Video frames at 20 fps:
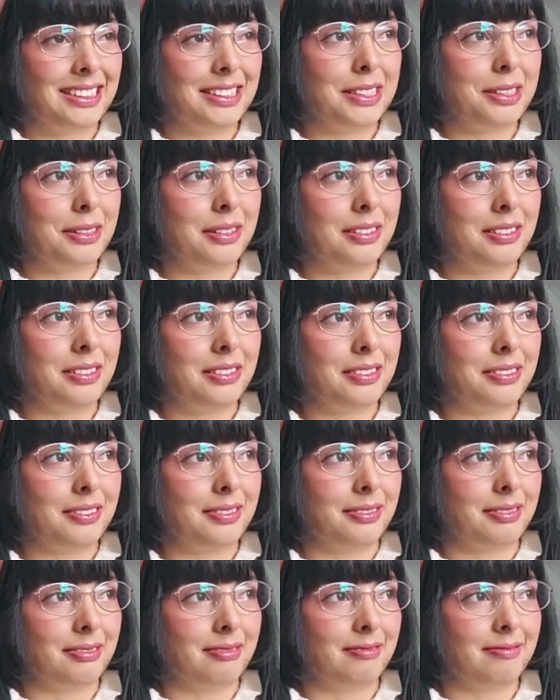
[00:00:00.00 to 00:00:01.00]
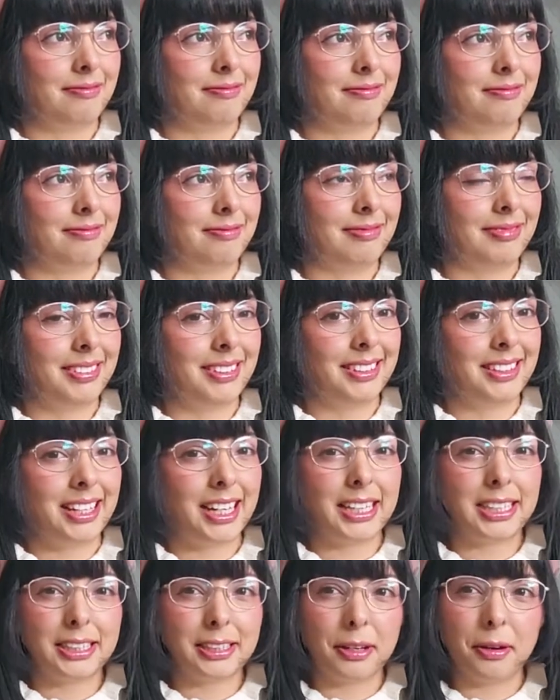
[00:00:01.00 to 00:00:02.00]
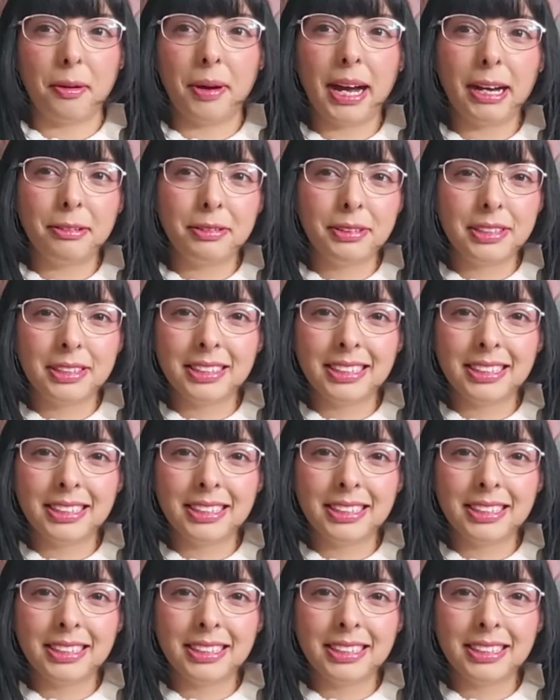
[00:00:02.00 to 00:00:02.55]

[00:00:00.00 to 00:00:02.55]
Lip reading: to just go out,